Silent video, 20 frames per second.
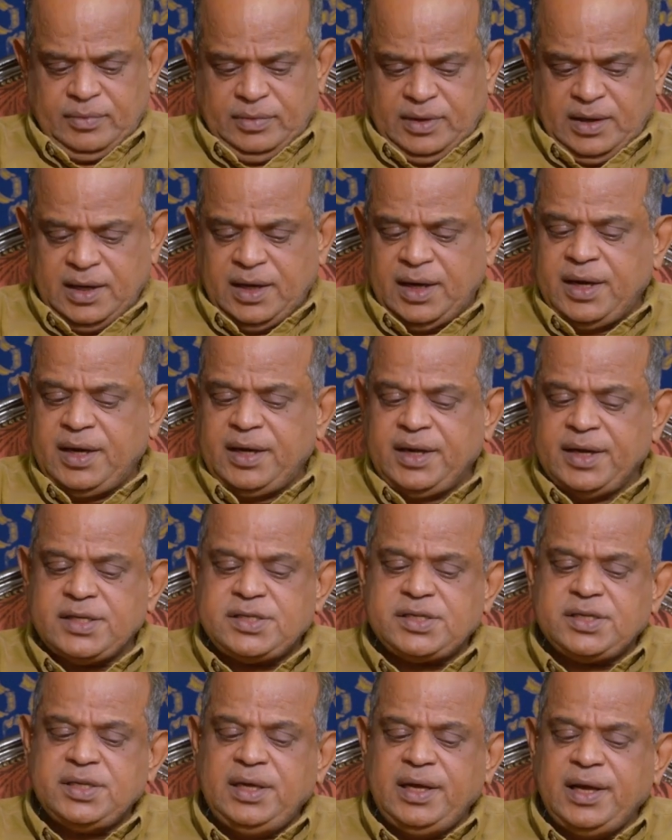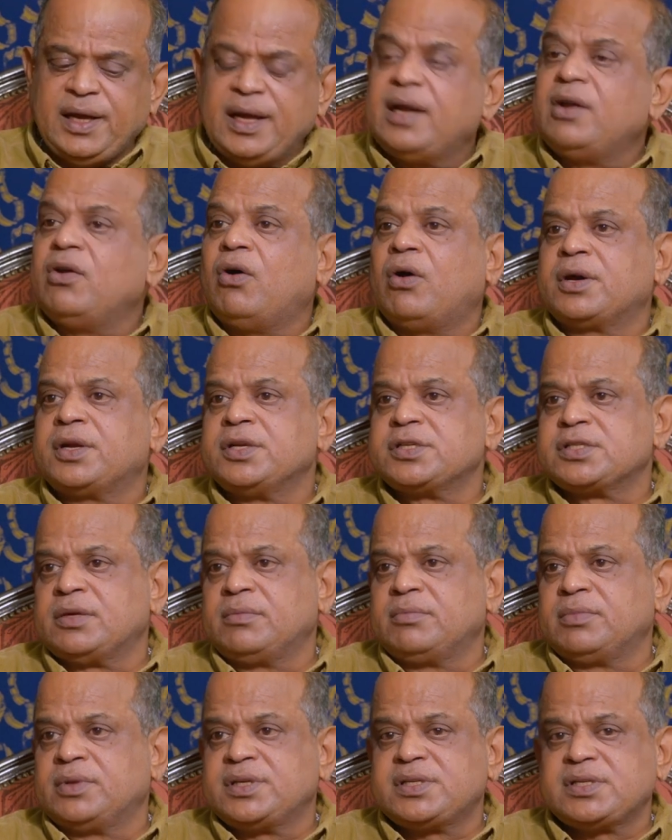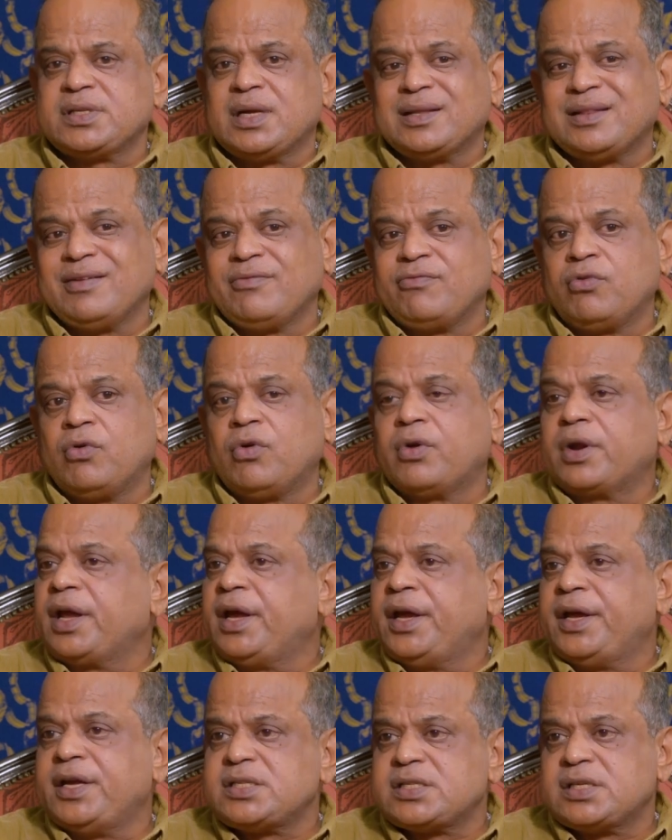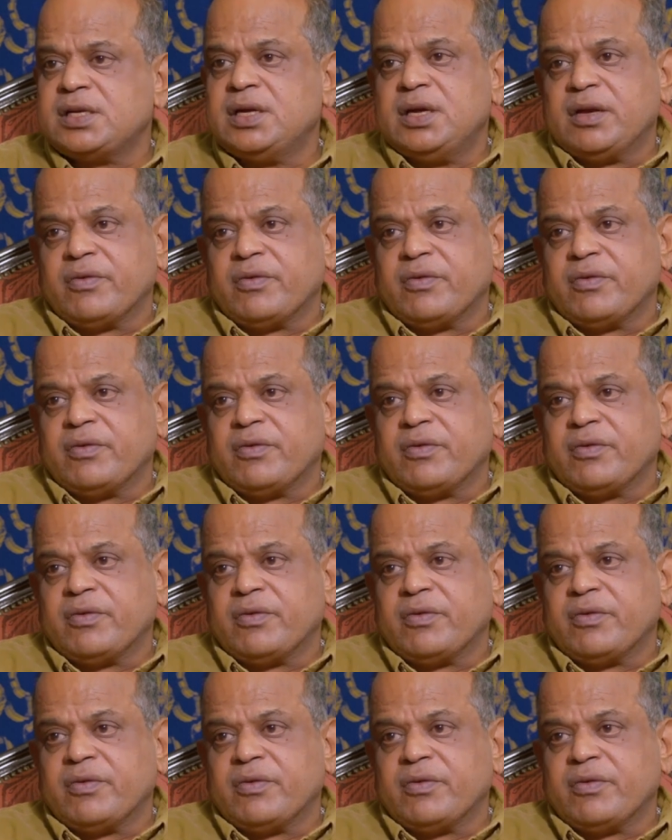ADHD and autism. These are the 4 A's